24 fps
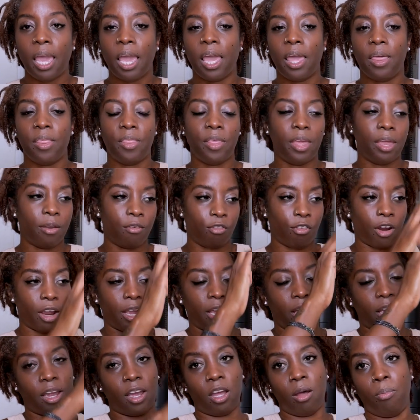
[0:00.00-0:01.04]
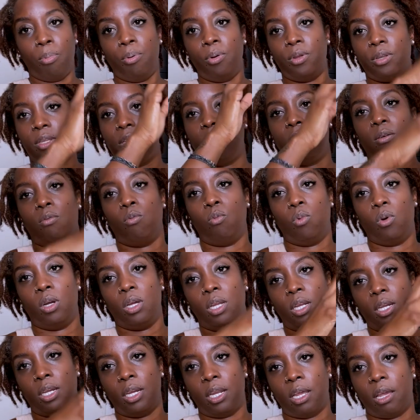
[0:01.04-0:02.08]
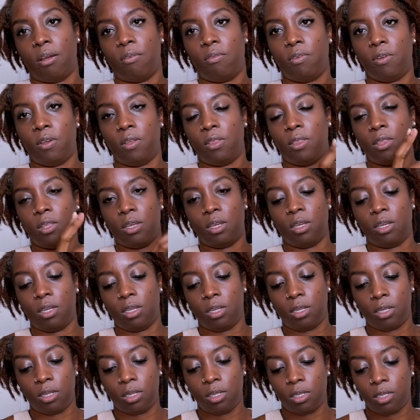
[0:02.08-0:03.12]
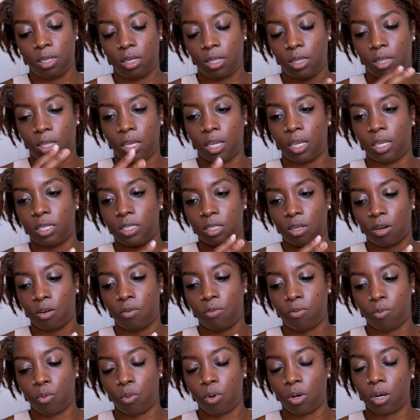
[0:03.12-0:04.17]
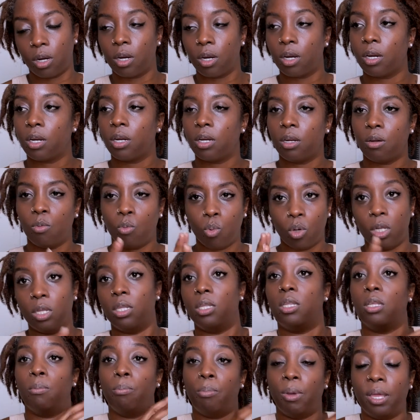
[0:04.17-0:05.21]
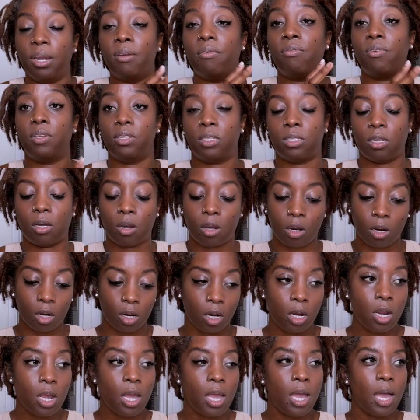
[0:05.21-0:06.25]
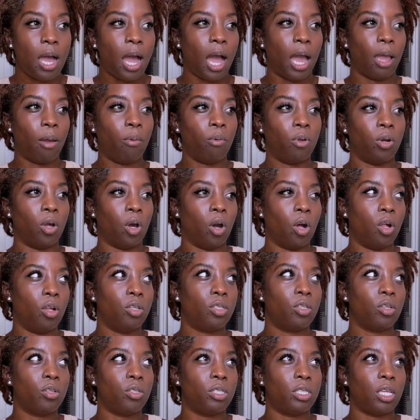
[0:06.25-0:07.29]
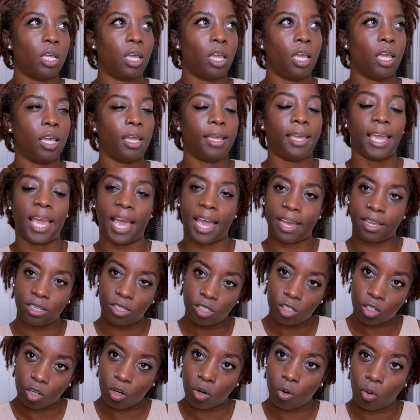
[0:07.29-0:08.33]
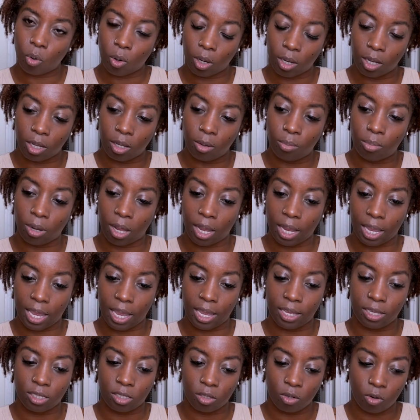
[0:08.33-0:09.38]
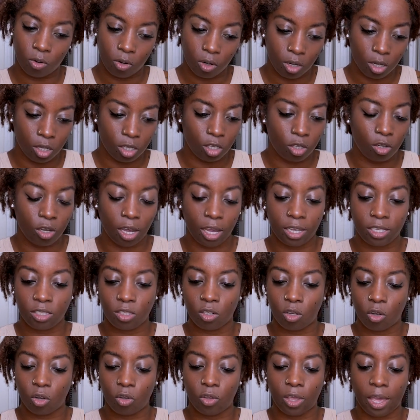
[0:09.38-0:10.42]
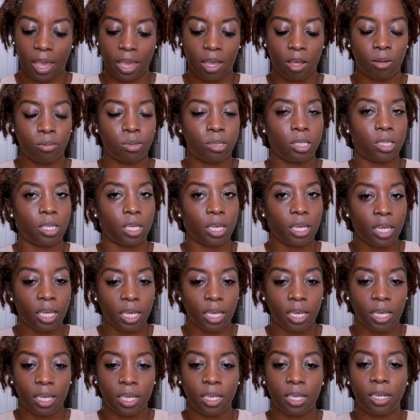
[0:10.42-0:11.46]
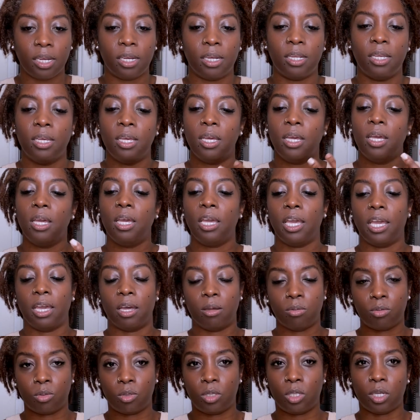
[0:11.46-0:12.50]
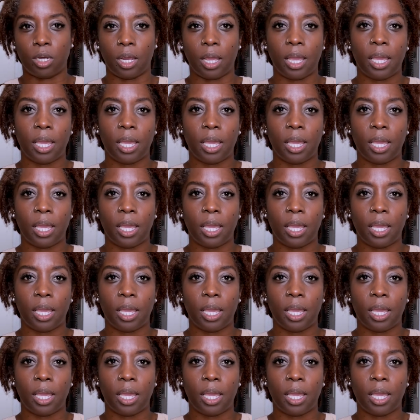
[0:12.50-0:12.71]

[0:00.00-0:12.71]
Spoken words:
And then right here, I'll put what the things are for, what the benefits are. I would also say castor oil, black castor oil. You guys know that helps thicken, it helps with your